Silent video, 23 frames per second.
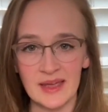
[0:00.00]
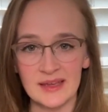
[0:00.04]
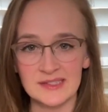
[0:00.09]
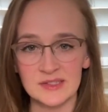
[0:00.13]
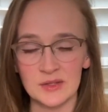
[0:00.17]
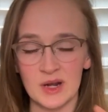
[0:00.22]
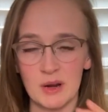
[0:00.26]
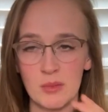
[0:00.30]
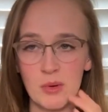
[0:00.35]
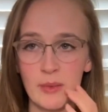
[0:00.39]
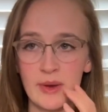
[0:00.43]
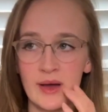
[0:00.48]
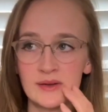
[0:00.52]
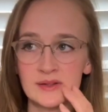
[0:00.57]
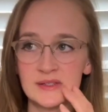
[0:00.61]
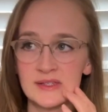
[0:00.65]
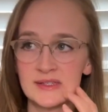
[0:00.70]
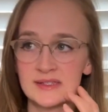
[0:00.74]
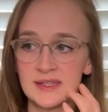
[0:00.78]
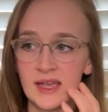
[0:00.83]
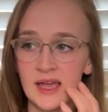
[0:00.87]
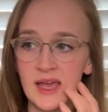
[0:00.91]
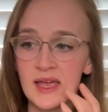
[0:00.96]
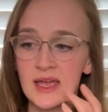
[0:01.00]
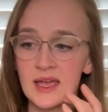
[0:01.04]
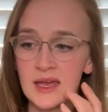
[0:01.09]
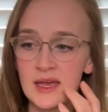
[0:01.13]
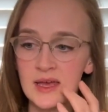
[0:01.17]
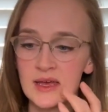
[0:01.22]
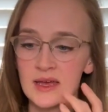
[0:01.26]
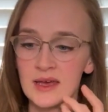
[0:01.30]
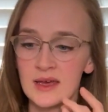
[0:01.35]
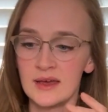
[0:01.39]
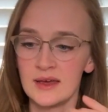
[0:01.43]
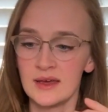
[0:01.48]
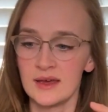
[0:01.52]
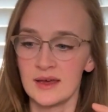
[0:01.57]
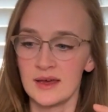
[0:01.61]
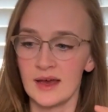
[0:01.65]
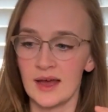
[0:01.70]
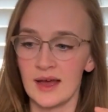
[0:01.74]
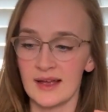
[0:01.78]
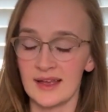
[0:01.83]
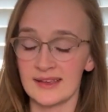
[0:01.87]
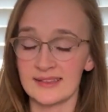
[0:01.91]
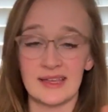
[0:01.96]
I guess, what I'm about to say,
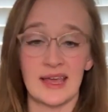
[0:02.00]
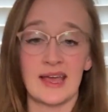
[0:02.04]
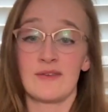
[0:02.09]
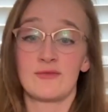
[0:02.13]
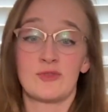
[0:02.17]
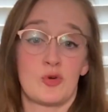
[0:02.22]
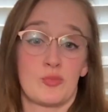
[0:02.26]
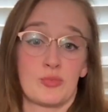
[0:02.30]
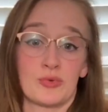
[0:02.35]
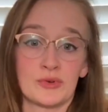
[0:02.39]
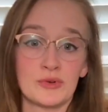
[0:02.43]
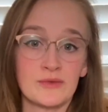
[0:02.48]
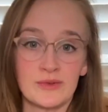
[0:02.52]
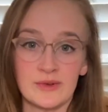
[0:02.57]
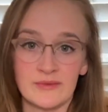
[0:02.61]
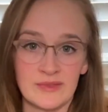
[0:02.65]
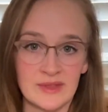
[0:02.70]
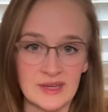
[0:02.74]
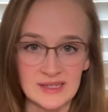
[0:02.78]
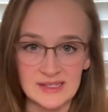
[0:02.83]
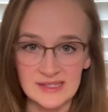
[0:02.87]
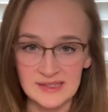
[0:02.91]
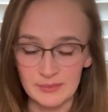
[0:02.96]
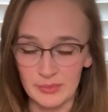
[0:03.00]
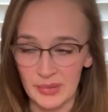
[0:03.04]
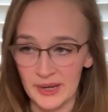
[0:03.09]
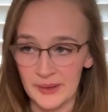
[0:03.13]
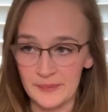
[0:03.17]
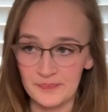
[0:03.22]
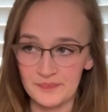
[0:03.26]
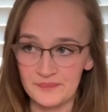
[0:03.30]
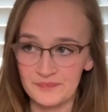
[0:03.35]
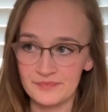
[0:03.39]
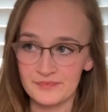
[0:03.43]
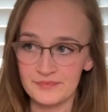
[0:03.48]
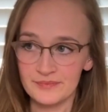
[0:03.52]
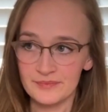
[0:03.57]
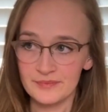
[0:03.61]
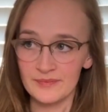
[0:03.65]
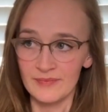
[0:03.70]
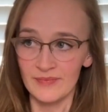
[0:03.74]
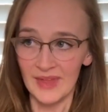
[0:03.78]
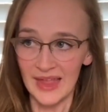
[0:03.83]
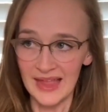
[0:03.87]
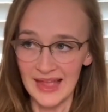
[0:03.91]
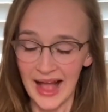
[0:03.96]
because I have no proof of this, but
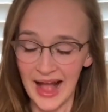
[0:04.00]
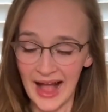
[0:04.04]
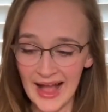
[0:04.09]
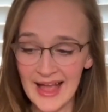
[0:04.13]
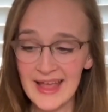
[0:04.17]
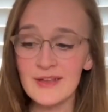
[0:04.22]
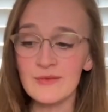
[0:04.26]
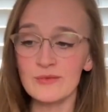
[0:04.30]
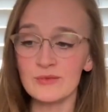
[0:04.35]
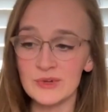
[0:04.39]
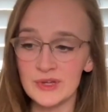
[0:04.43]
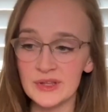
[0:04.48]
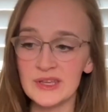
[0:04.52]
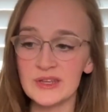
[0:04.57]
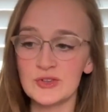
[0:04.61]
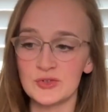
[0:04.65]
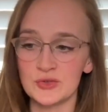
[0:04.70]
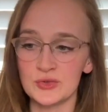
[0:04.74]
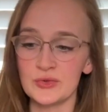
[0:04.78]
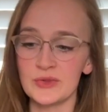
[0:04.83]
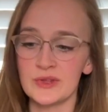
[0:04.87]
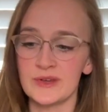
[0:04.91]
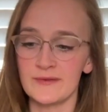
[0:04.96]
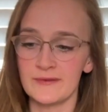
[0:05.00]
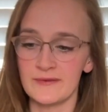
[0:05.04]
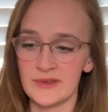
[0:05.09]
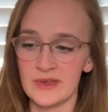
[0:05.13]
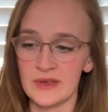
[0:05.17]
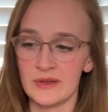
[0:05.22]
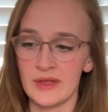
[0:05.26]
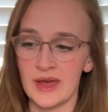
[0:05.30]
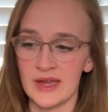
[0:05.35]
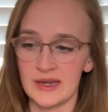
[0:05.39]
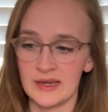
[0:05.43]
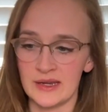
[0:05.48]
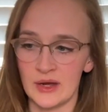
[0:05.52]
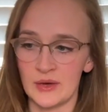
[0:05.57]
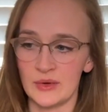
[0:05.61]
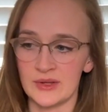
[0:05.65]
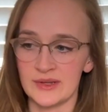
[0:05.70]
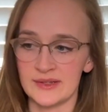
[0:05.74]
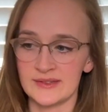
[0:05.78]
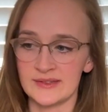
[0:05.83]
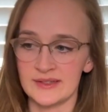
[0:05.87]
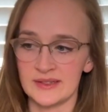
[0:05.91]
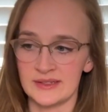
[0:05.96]
I really truly feel I
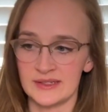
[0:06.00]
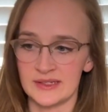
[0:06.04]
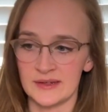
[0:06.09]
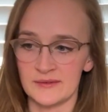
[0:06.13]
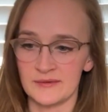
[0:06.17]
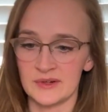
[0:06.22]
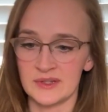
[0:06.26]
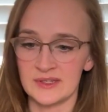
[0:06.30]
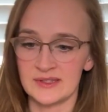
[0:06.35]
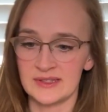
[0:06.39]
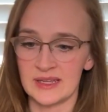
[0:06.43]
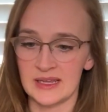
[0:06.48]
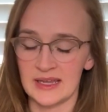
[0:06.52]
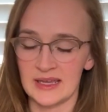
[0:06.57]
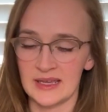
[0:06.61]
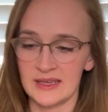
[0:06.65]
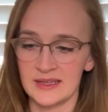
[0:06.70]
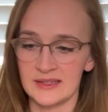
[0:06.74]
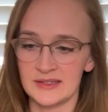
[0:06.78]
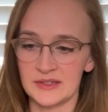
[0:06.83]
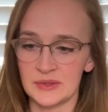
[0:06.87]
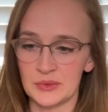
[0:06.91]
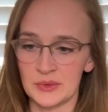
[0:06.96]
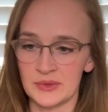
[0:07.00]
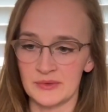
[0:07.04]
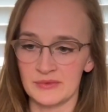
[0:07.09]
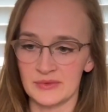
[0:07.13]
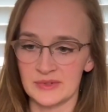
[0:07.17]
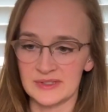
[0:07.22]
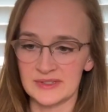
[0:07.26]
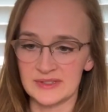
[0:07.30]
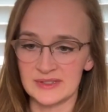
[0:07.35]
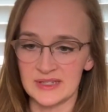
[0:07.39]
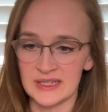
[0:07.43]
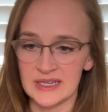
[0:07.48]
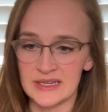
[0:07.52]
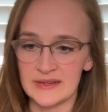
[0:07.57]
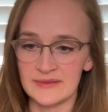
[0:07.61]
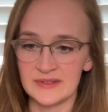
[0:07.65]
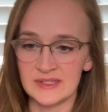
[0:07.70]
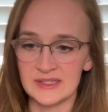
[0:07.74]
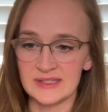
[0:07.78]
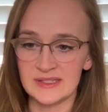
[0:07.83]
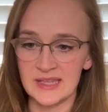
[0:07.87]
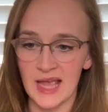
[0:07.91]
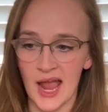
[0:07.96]
notice the difference in kids who have
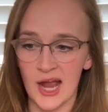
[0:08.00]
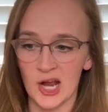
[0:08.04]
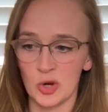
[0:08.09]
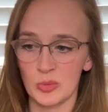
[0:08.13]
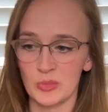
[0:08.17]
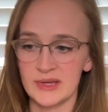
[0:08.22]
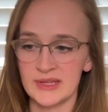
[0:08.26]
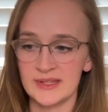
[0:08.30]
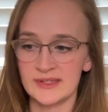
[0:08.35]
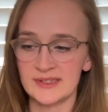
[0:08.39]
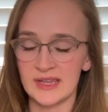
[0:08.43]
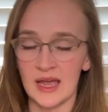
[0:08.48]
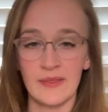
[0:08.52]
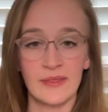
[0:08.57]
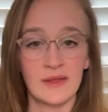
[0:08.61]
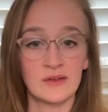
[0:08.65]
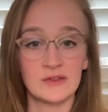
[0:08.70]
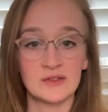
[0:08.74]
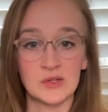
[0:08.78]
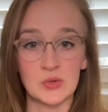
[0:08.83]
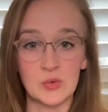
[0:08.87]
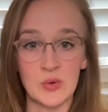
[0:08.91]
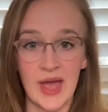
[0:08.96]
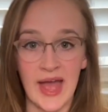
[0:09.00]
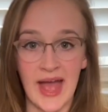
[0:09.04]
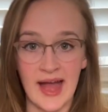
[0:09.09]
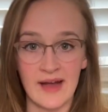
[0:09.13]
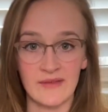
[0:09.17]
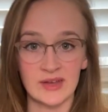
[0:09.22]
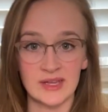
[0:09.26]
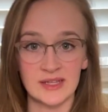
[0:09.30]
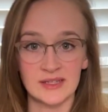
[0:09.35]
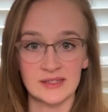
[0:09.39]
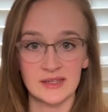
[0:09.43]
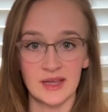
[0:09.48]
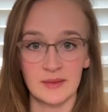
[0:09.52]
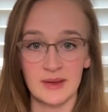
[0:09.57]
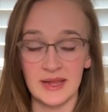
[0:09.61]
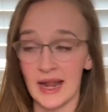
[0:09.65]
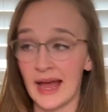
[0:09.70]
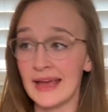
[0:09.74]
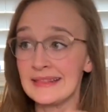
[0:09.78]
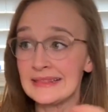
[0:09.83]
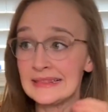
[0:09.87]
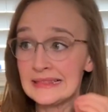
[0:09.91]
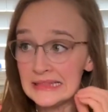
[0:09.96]
received sacraments and those who haven't. I
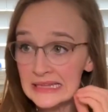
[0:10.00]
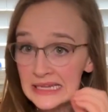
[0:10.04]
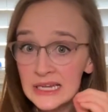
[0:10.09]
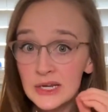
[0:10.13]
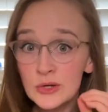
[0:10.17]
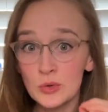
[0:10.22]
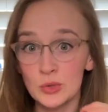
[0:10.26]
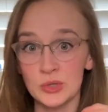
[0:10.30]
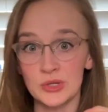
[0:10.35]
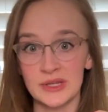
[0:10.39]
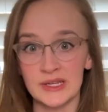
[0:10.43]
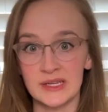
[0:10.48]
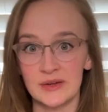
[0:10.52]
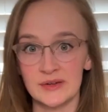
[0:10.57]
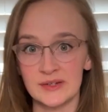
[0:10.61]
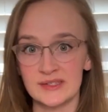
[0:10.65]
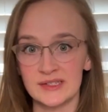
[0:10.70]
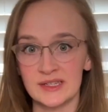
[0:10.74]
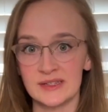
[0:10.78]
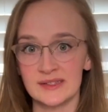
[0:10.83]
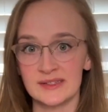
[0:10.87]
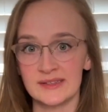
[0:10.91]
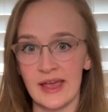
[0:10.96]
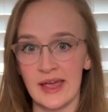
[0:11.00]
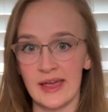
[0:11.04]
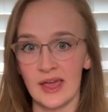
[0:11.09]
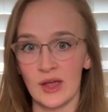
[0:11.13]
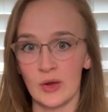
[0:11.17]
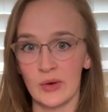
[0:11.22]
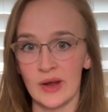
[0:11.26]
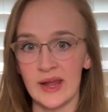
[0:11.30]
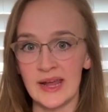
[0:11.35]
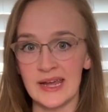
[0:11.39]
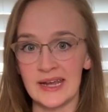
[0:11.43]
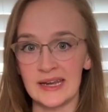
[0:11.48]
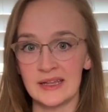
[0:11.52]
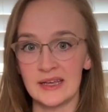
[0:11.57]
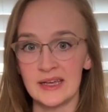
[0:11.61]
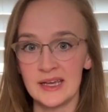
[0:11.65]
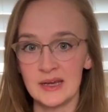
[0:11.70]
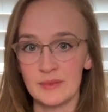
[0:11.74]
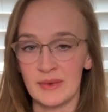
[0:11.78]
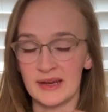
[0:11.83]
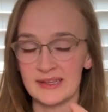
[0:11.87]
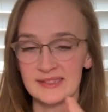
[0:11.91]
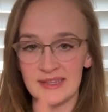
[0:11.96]
mean, I literally noticed it in 2nd grade.
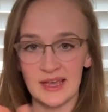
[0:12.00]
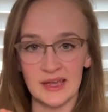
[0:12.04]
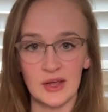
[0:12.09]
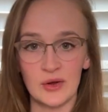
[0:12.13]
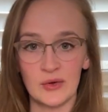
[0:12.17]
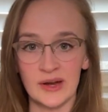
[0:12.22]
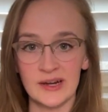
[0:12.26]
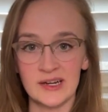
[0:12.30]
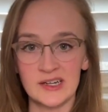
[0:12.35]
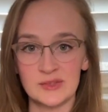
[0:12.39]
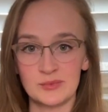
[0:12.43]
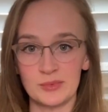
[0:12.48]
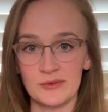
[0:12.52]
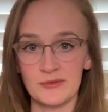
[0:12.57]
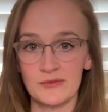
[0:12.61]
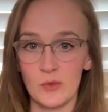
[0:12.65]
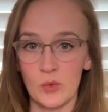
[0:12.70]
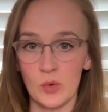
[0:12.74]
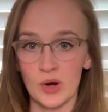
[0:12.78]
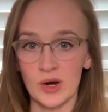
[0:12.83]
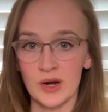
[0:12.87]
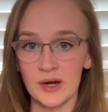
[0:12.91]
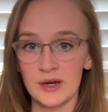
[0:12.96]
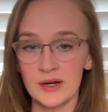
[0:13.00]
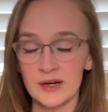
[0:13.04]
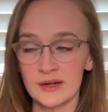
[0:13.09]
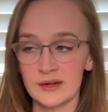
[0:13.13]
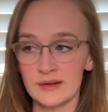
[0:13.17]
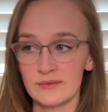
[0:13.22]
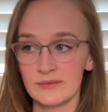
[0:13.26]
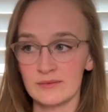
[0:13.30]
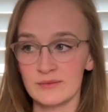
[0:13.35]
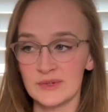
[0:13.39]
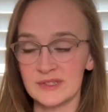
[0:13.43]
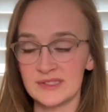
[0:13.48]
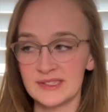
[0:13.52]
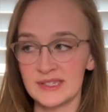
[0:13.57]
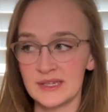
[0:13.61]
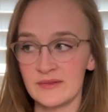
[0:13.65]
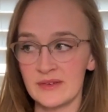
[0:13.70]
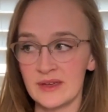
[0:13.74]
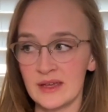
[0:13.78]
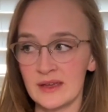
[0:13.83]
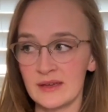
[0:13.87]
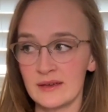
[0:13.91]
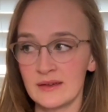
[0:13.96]
My 2nd graders before
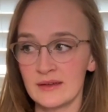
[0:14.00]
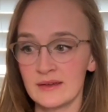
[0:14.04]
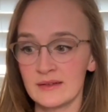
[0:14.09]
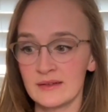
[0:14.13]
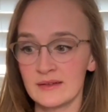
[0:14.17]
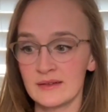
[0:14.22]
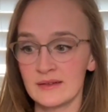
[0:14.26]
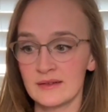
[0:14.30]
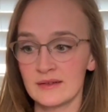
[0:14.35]
receiving